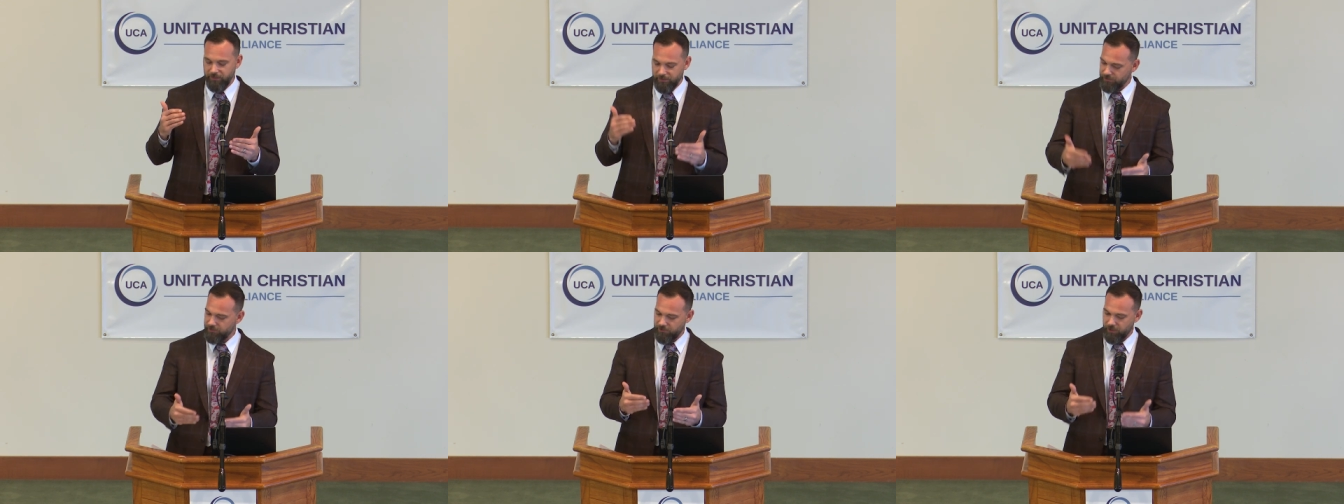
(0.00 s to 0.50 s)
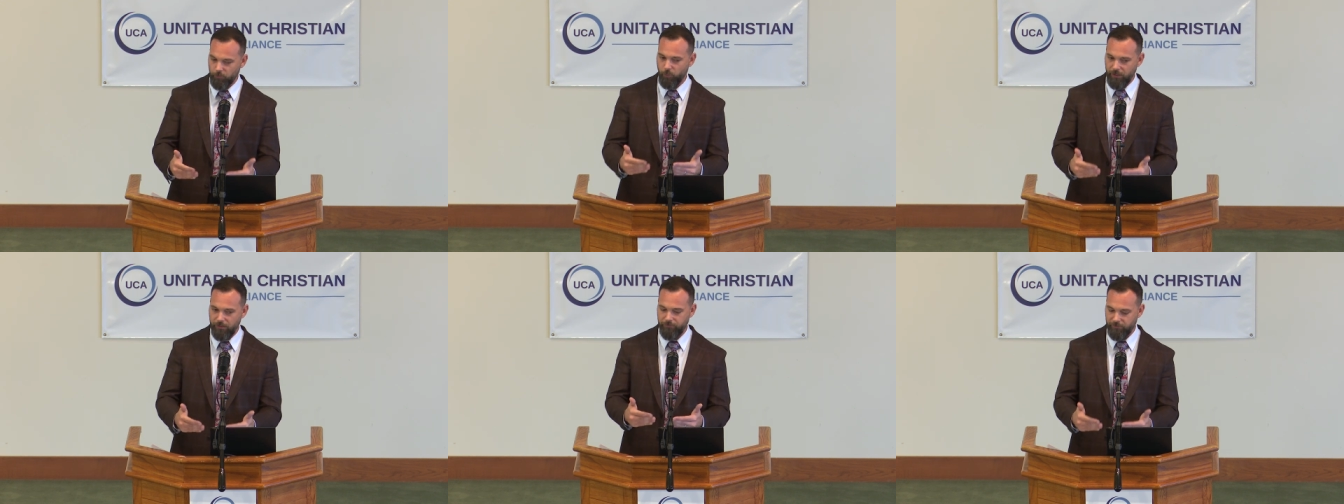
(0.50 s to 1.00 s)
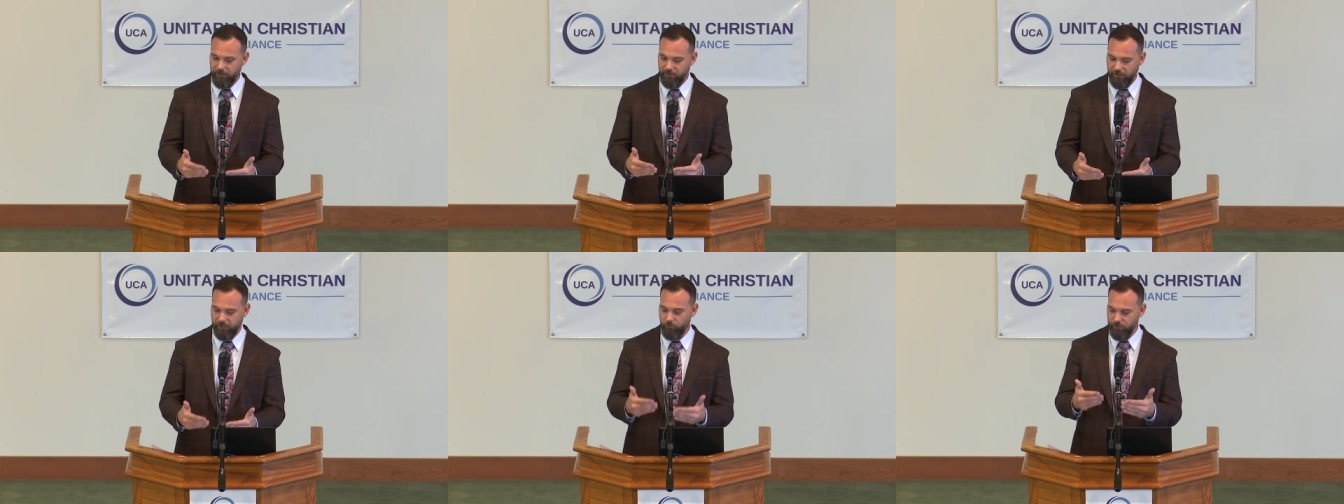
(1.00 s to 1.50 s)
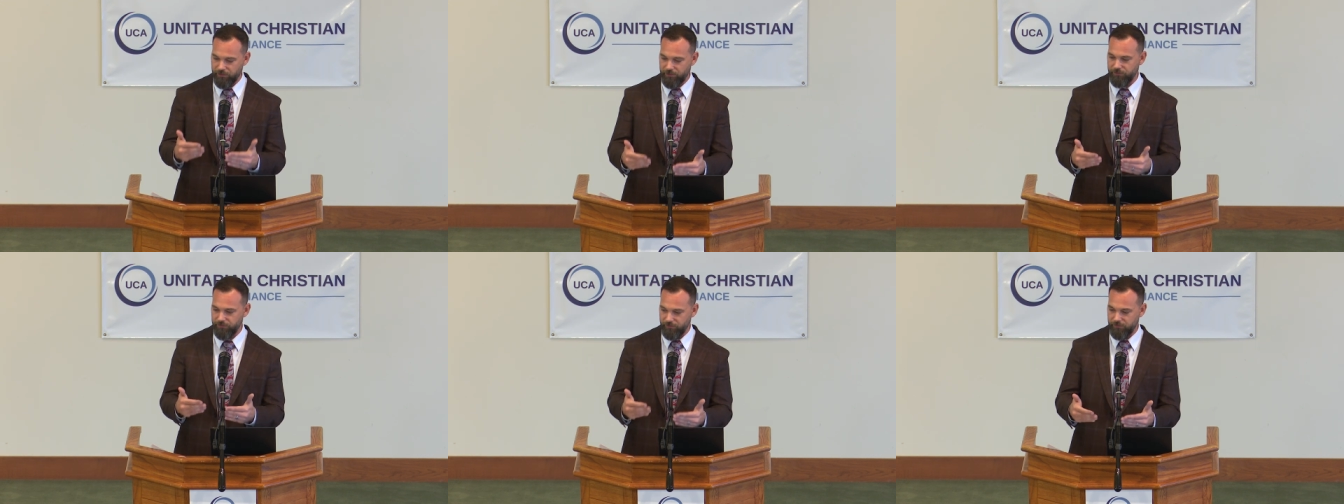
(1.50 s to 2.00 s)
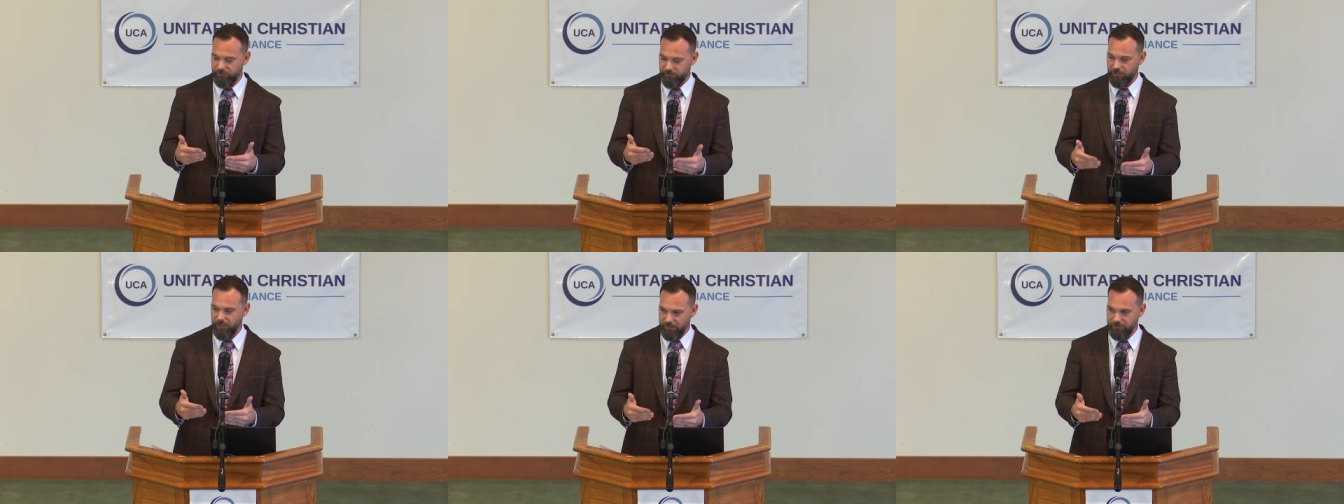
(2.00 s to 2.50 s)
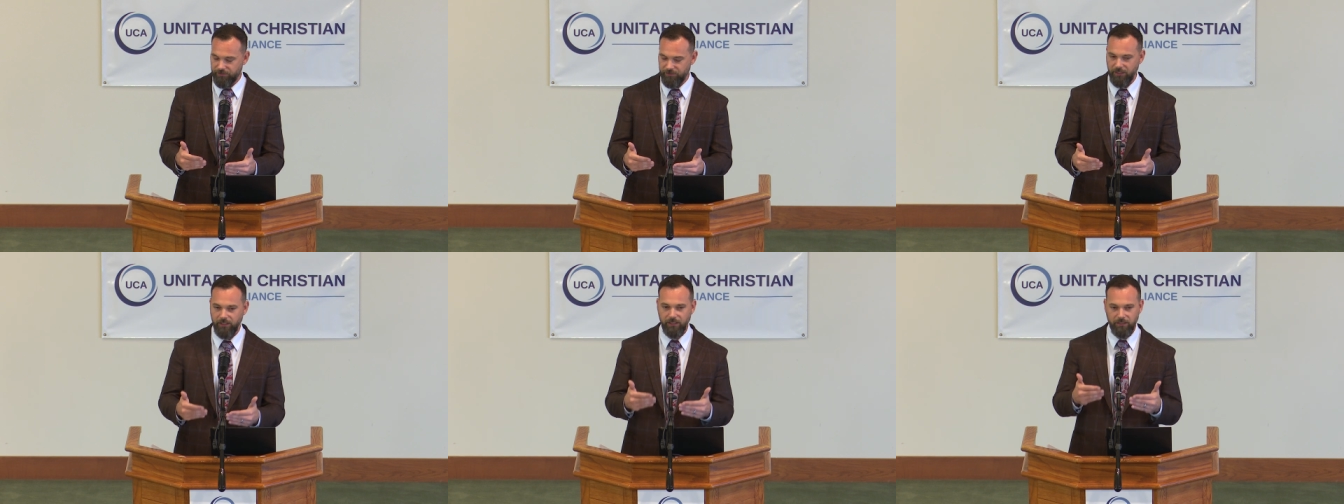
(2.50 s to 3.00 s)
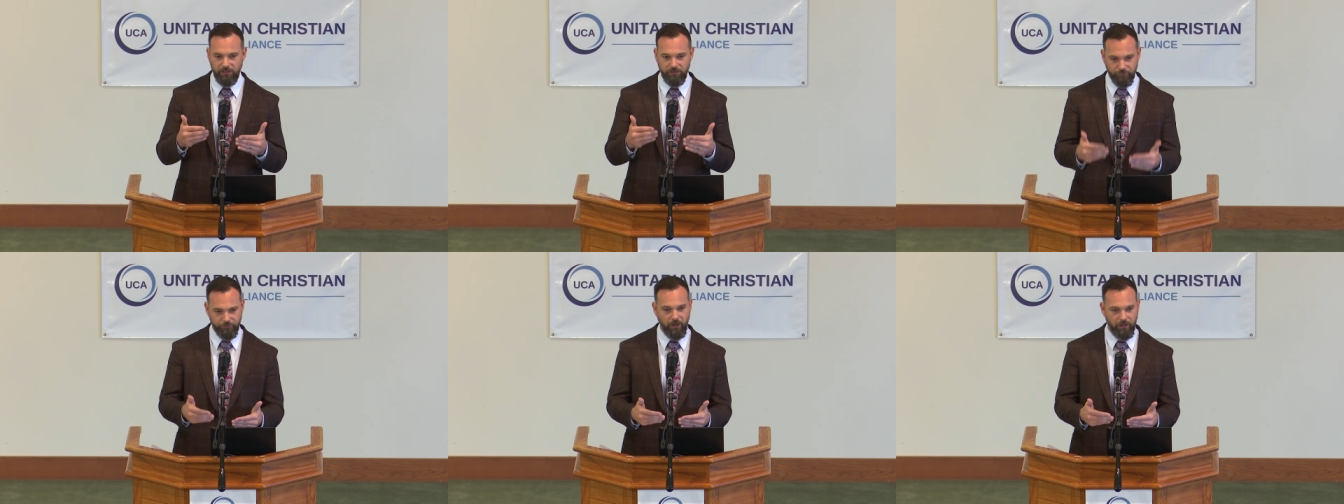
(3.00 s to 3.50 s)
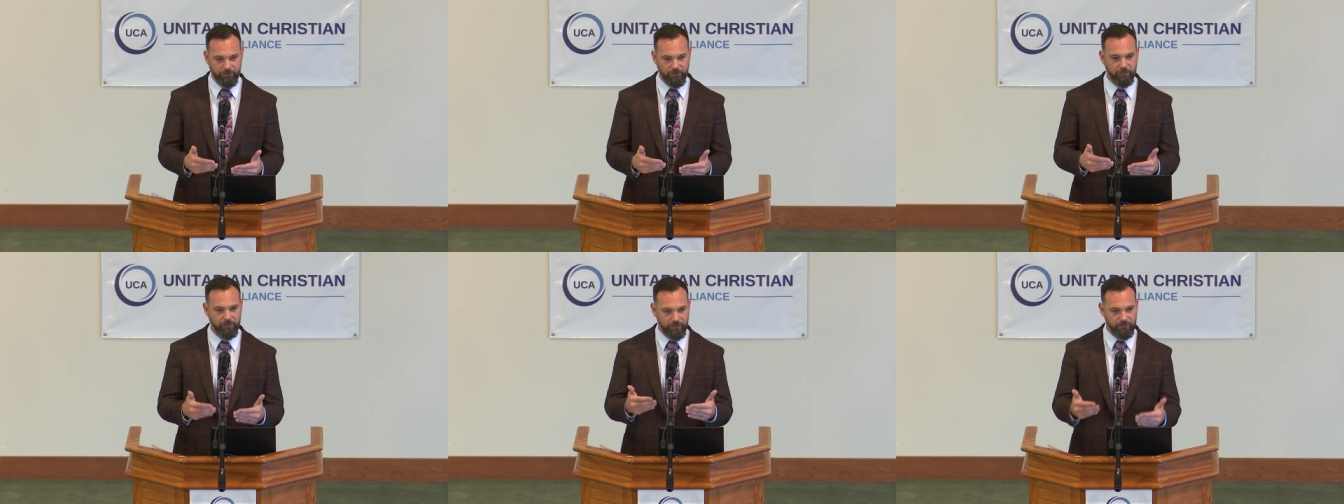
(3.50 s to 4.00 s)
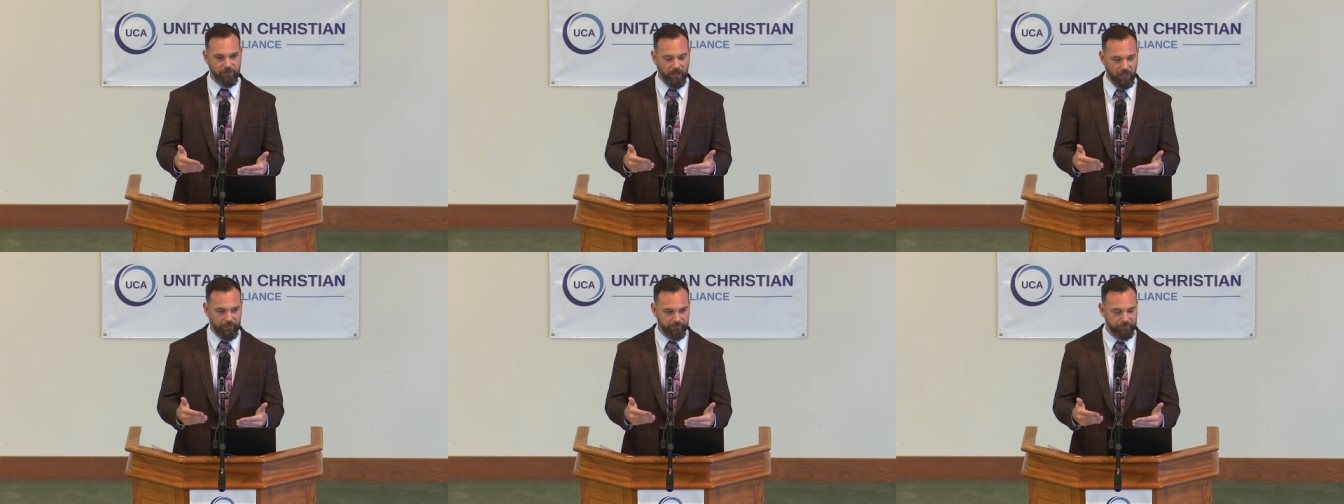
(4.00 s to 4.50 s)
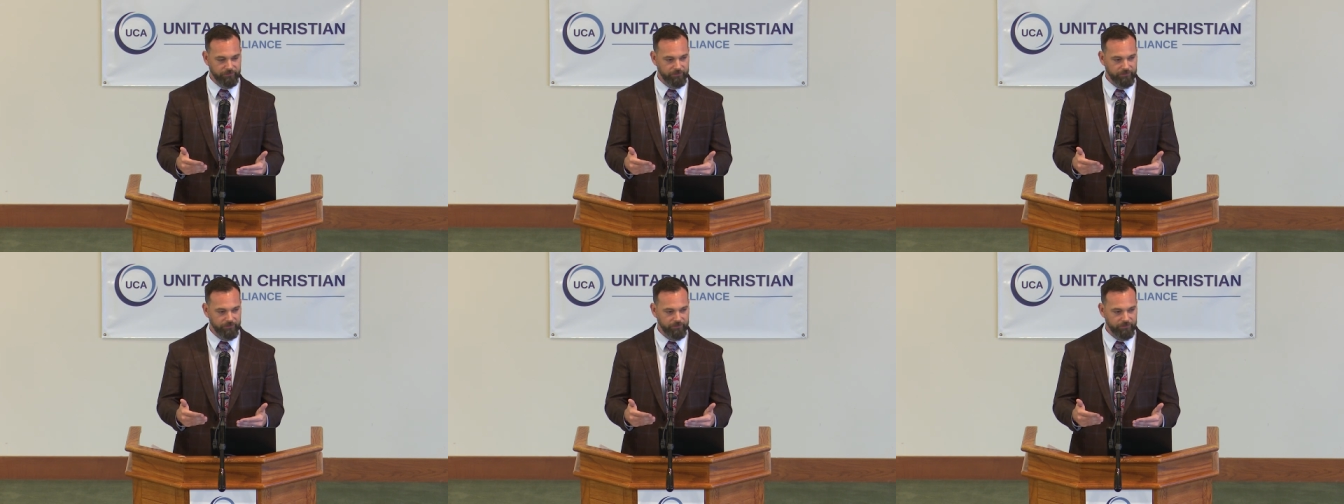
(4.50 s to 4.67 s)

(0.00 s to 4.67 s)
they just come away thinking with this sense that the Father is God